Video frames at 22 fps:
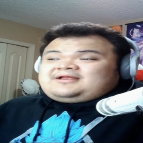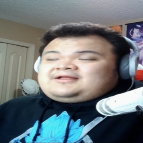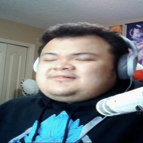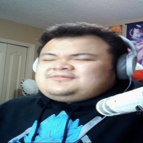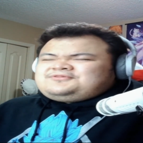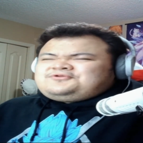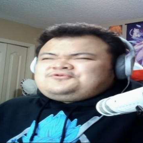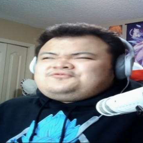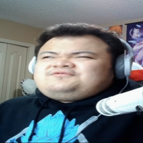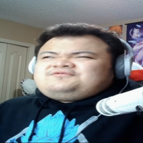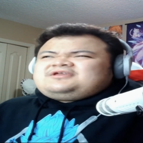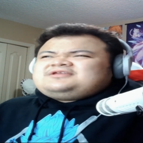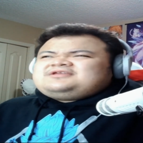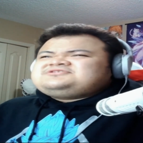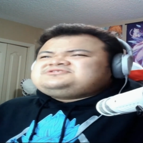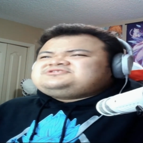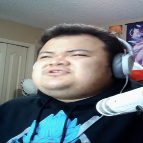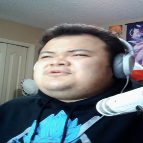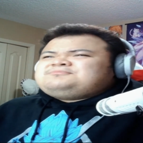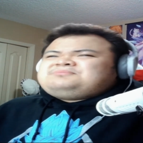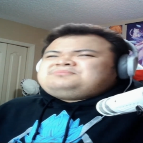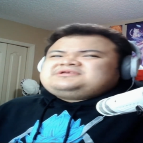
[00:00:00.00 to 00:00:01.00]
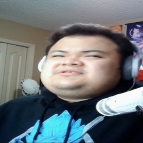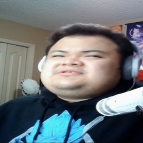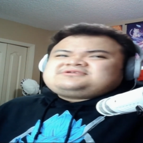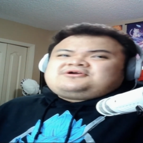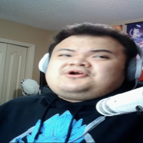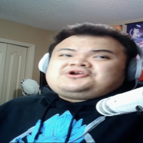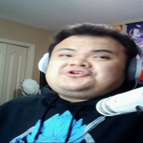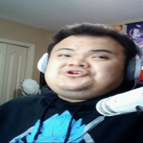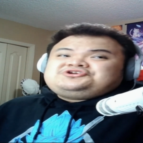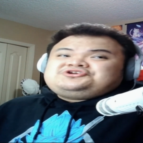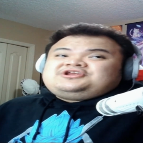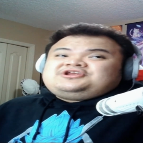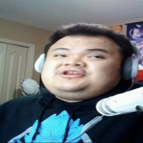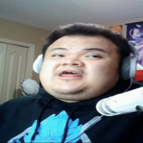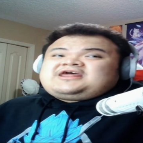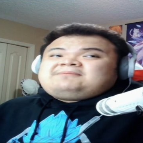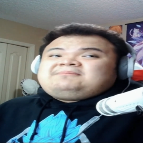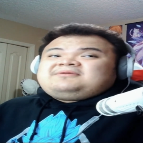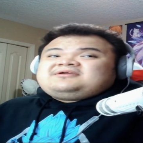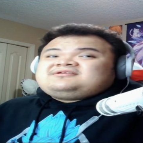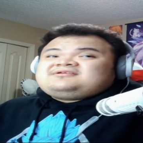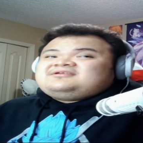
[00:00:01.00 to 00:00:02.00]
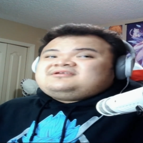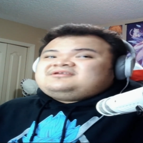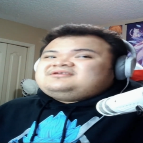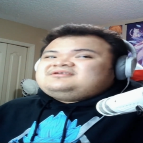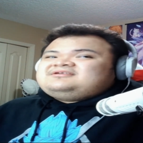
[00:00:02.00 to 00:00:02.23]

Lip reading: Jinbe's character dynamic